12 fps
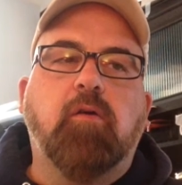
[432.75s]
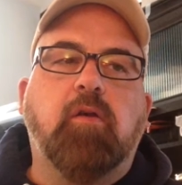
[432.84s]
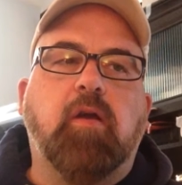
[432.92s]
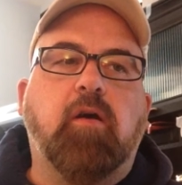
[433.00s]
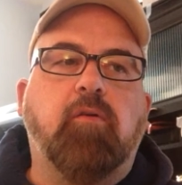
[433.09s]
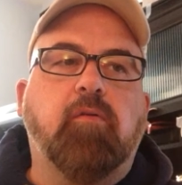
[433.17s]

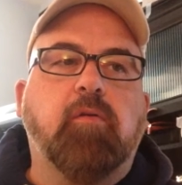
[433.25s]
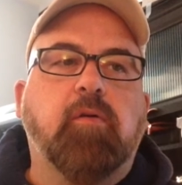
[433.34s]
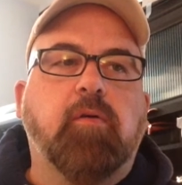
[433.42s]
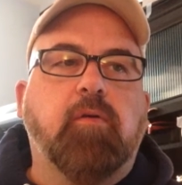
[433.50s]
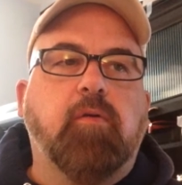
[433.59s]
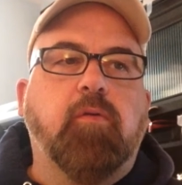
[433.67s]
Now,
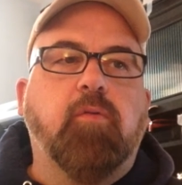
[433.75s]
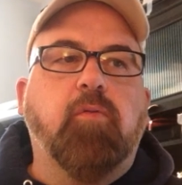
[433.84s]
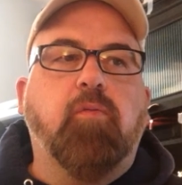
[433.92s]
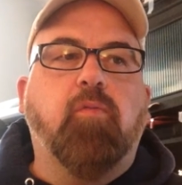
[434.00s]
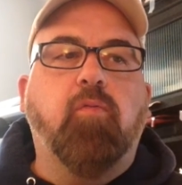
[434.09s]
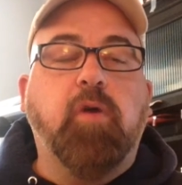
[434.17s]

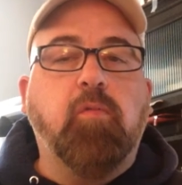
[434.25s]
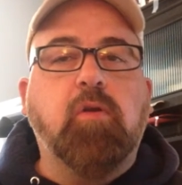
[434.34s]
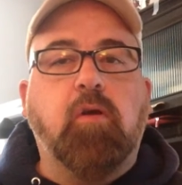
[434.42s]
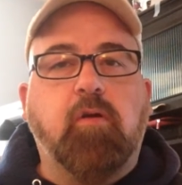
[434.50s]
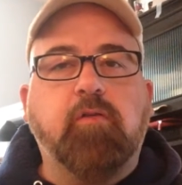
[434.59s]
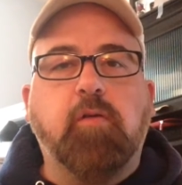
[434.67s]
we will
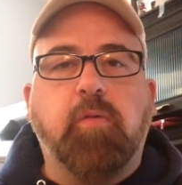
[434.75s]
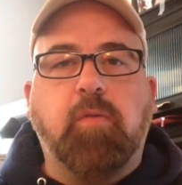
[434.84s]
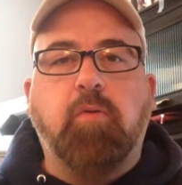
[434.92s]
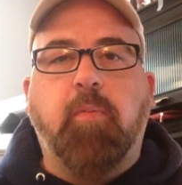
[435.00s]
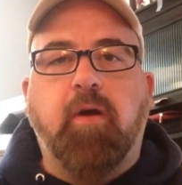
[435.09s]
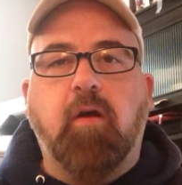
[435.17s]
also be
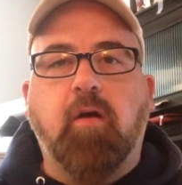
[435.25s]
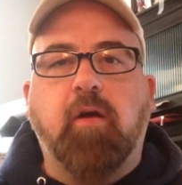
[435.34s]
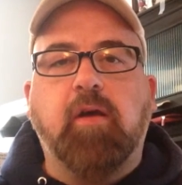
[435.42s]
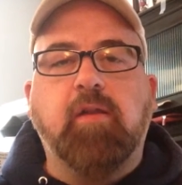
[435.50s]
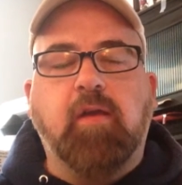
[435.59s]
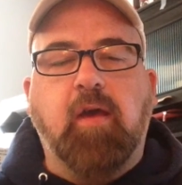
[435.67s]

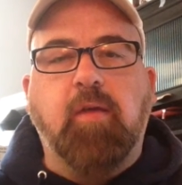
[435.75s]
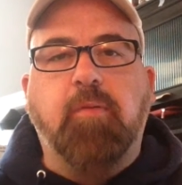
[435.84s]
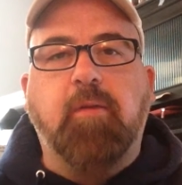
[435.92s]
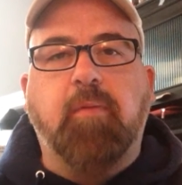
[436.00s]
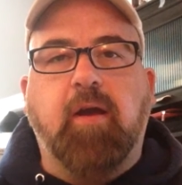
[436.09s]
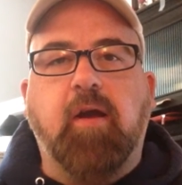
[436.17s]
preparing in the
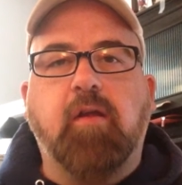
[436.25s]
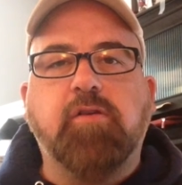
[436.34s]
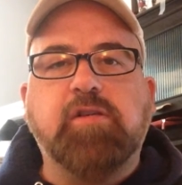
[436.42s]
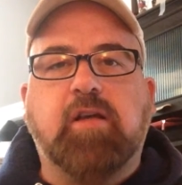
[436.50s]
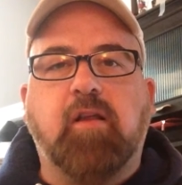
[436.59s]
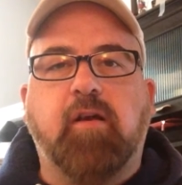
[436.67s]
AP
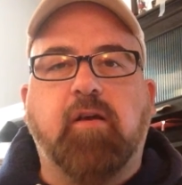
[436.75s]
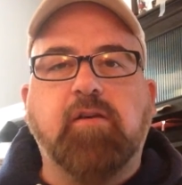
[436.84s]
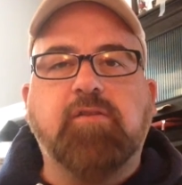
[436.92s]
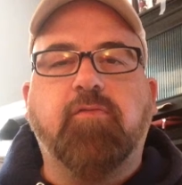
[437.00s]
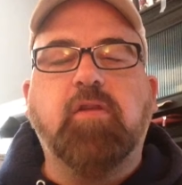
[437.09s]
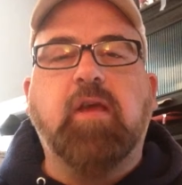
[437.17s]
Biology
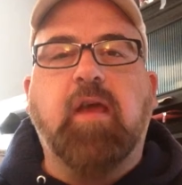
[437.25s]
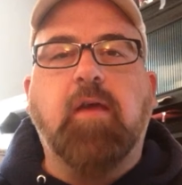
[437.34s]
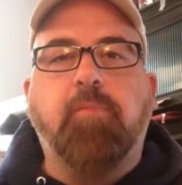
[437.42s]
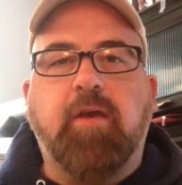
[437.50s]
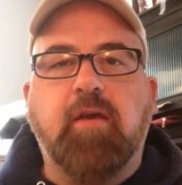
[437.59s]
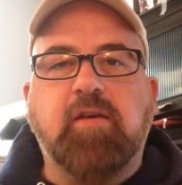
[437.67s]
class for the
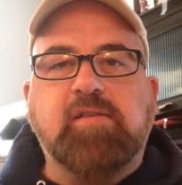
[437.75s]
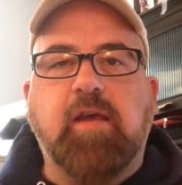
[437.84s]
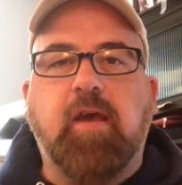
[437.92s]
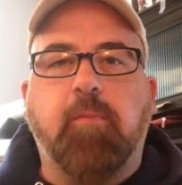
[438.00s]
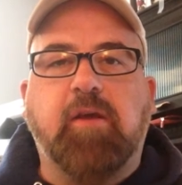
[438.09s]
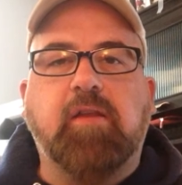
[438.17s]
AP
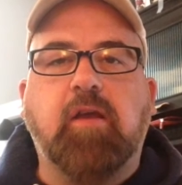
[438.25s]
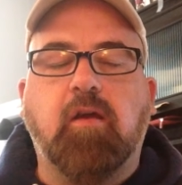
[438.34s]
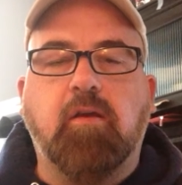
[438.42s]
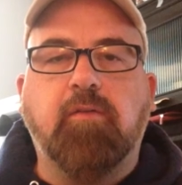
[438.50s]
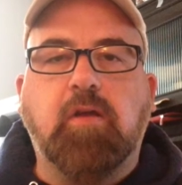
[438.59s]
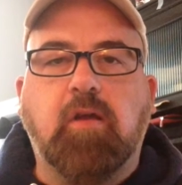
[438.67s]
exam at the
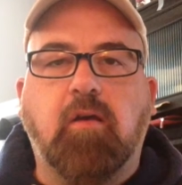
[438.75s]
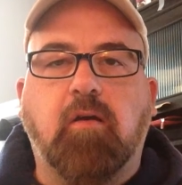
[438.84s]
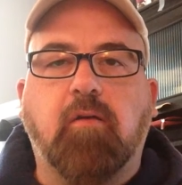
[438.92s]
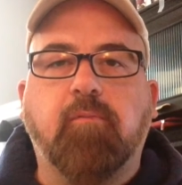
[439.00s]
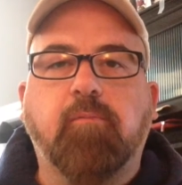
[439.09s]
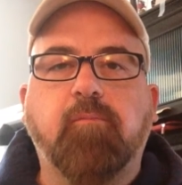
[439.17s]
end of the
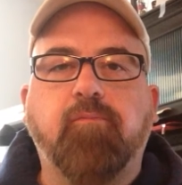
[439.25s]
year.